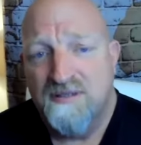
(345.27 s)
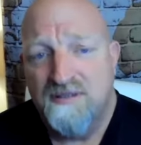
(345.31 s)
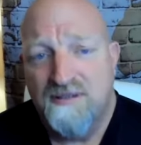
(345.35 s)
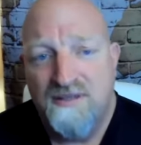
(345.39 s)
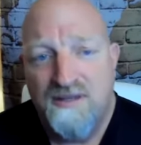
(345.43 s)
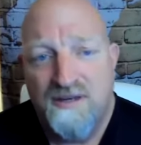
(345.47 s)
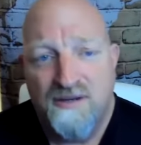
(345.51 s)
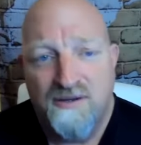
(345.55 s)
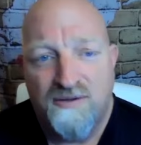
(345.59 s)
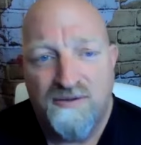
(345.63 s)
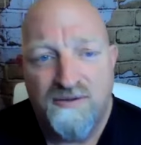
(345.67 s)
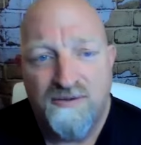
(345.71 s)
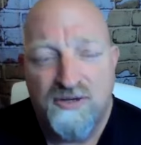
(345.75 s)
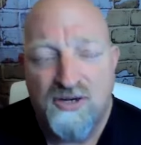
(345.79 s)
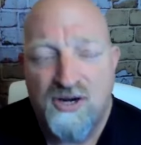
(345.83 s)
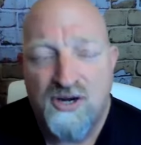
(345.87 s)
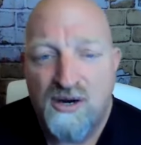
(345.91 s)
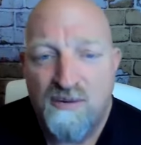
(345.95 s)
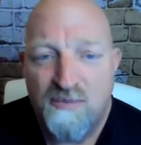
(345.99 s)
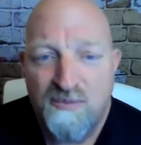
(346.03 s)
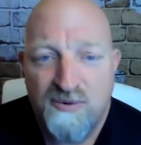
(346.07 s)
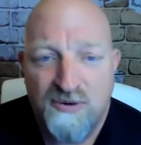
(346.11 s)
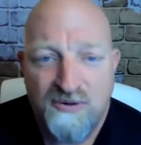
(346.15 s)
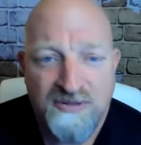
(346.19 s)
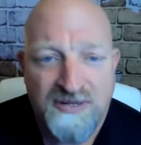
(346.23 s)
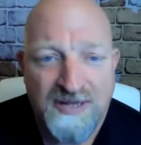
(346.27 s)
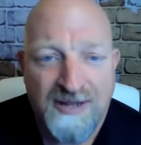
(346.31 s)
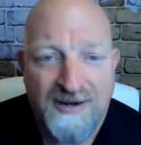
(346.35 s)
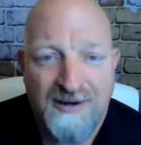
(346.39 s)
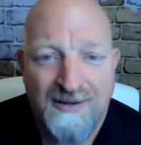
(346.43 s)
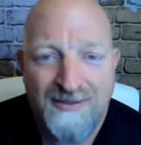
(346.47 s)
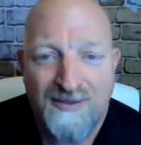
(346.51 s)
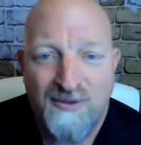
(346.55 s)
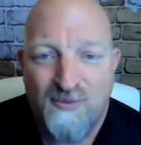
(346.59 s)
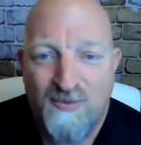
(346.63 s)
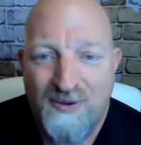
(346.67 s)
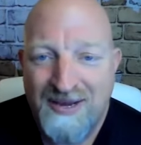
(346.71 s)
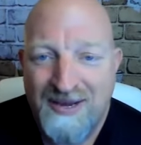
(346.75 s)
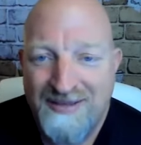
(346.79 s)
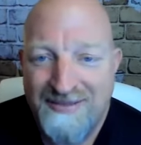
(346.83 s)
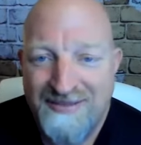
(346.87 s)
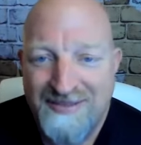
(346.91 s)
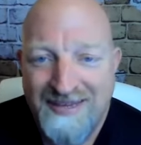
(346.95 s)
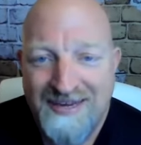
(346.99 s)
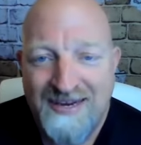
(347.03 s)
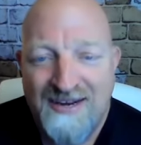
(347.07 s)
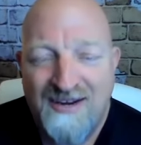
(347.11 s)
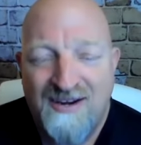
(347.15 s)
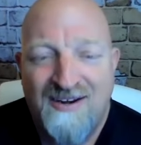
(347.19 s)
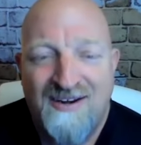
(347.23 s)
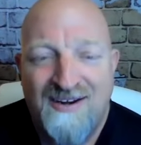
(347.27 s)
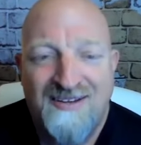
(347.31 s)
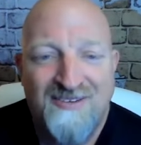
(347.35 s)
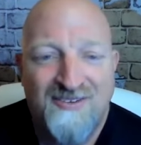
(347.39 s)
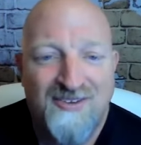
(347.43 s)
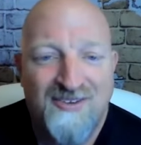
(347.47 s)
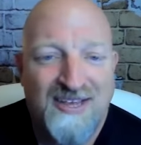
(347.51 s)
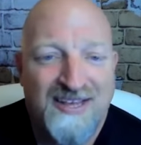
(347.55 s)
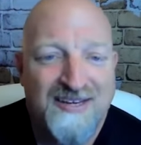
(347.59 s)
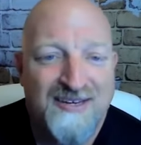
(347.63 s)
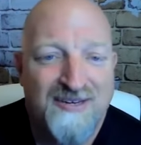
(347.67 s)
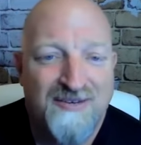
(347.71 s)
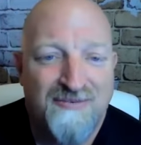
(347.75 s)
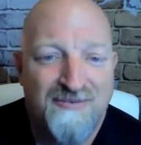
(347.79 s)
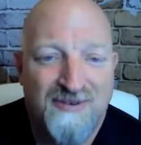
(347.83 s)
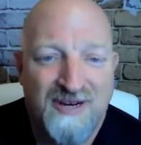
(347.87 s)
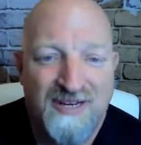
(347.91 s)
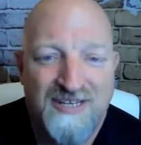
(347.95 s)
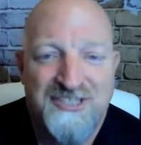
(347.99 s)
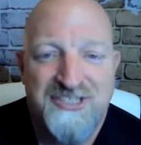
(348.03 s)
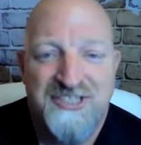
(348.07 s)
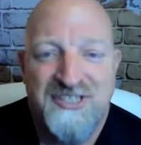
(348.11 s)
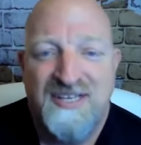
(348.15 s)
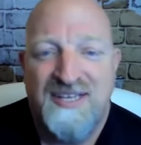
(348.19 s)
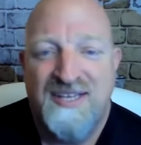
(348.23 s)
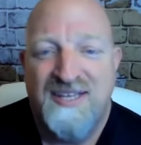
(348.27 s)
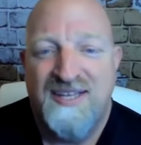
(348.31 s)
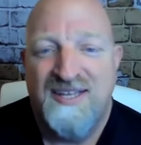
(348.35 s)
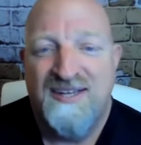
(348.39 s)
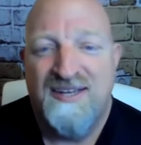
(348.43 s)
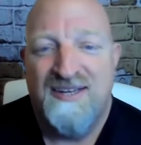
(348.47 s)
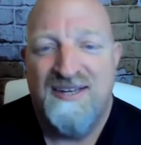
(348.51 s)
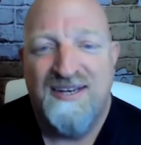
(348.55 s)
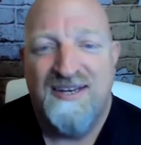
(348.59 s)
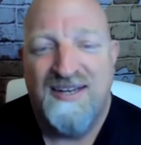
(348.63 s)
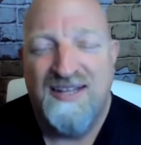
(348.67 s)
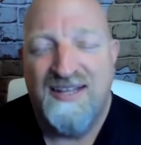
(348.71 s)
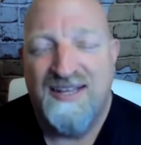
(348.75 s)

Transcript: you know, your car broke down on the way there and you had to rush in